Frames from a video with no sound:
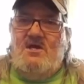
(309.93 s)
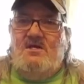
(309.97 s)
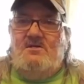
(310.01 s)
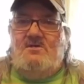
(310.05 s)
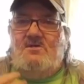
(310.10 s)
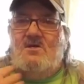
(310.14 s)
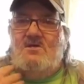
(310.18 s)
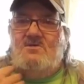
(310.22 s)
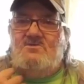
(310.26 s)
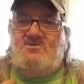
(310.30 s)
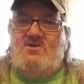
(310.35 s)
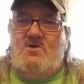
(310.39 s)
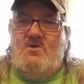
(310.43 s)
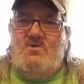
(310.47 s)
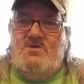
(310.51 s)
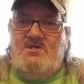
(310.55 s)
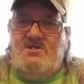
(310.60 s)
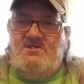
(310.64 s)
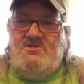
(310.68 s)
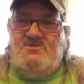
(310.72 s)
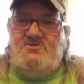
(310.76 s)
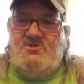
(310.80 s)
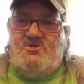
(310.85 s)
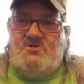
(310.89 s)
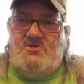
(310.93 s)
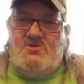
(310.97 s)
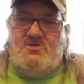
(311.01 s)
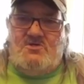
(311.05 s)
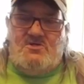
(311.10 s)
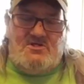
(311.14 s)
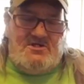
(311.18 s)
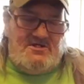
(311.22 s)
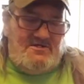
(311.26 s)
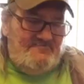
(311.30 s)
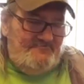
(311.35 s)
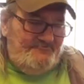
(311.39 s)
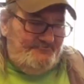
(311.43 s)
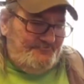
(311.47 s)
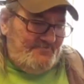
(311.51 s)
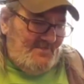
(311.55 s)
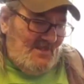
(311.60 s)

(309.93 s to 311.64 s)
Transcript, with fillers: and also internally.